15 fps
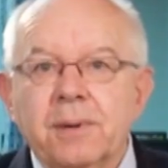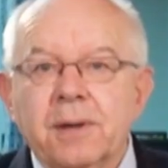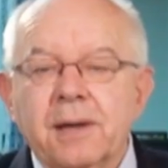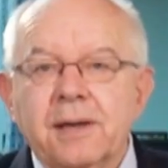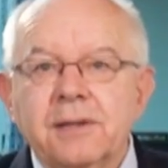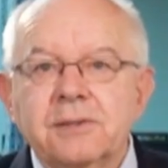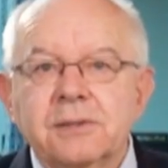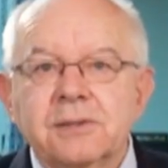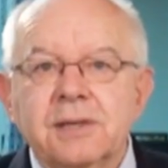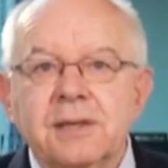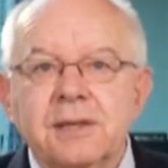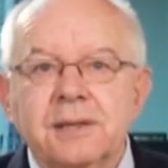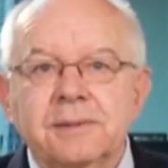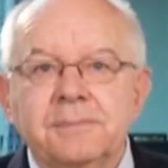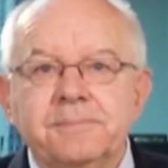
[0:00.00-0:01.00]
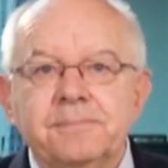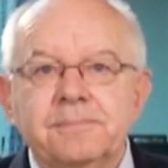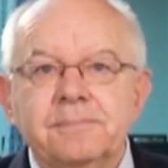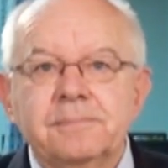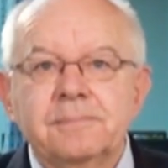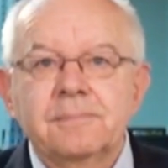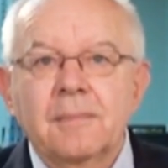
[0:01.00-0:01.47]
implications here.
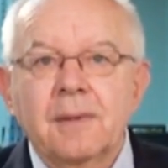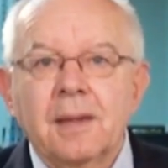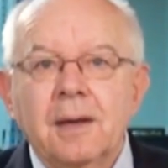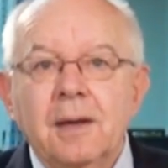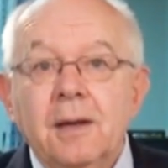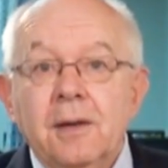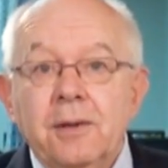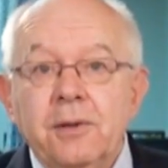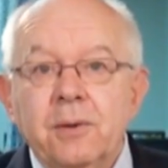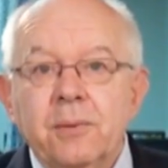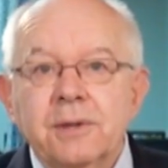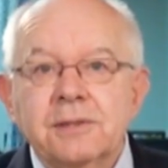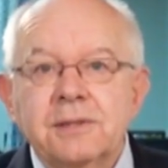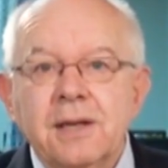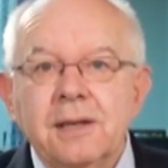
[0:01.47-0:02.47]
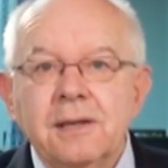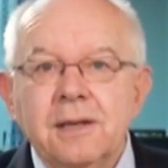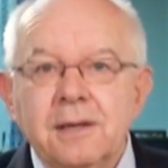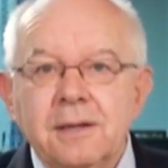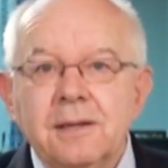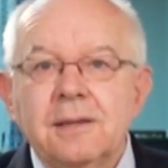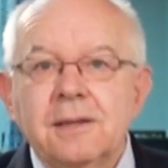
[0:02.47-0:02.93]
The US
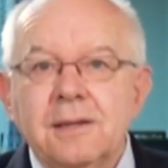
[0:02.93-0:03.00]
10-year